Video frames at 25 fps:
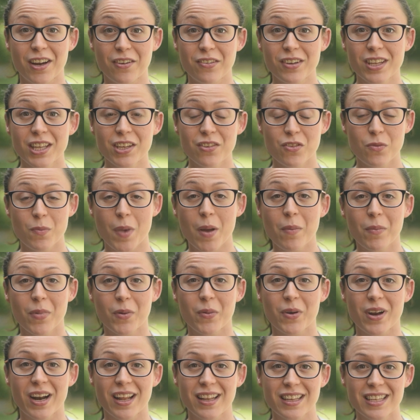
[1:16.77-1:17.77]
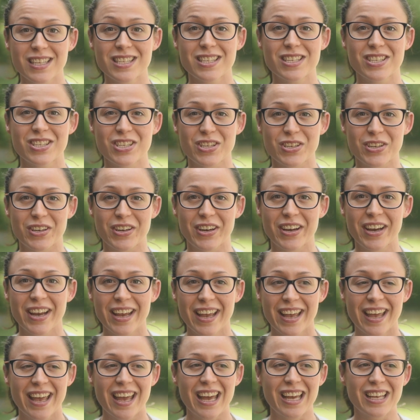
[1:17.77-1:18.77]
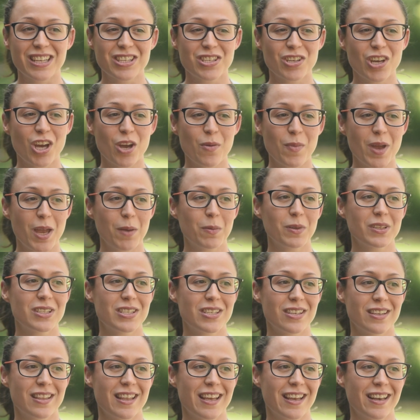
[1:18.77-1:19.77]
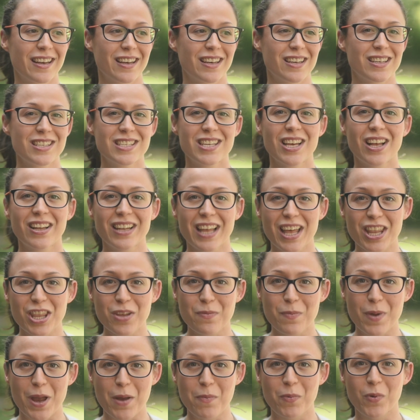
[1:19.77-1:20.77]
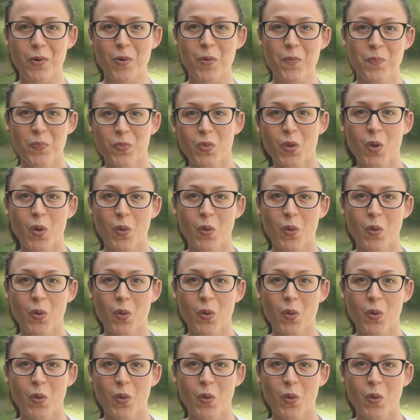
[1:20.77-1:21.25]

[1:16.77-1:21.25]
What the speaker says: I really remember what I listen to, and so I'm able to then tell other people